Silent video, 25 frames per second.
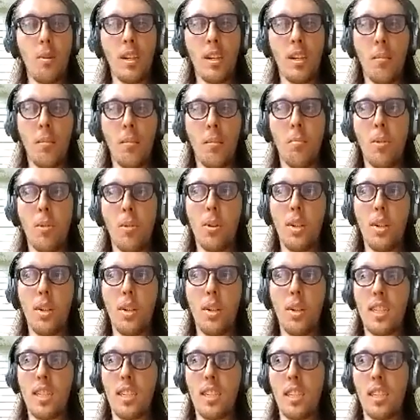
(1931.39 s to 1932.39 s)
in that
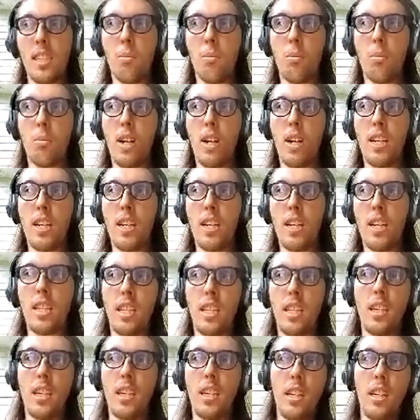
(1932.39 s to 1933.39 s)
we
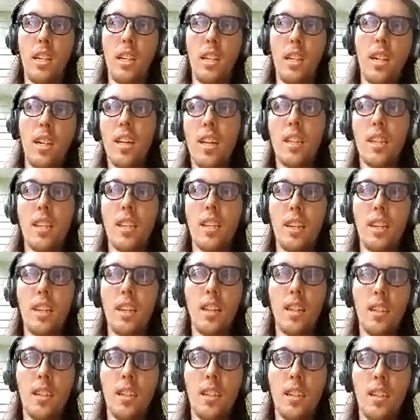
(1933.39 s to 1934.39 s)
can more realistically
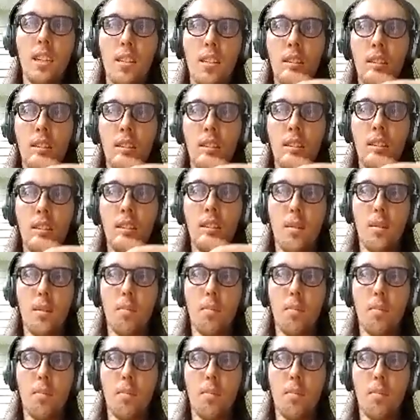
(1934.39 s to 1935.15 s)
raise the